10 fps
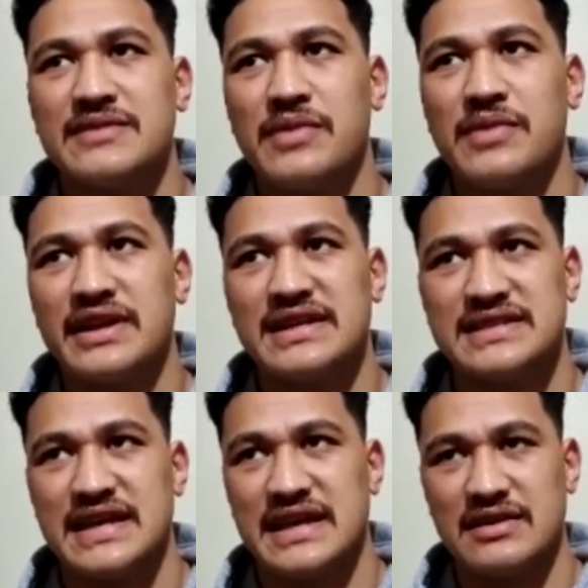bodies
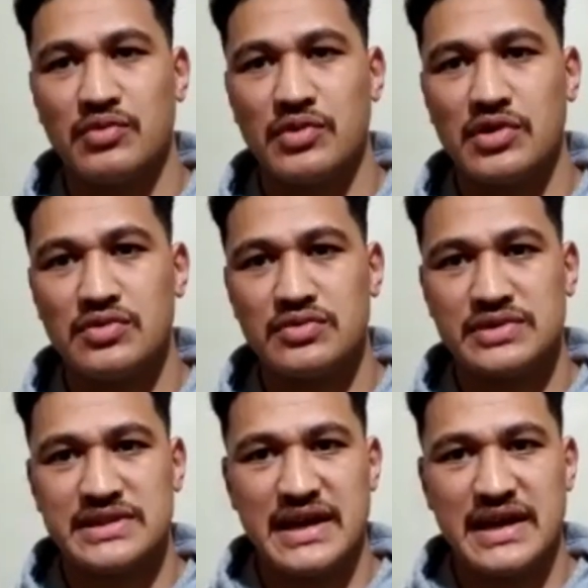and rules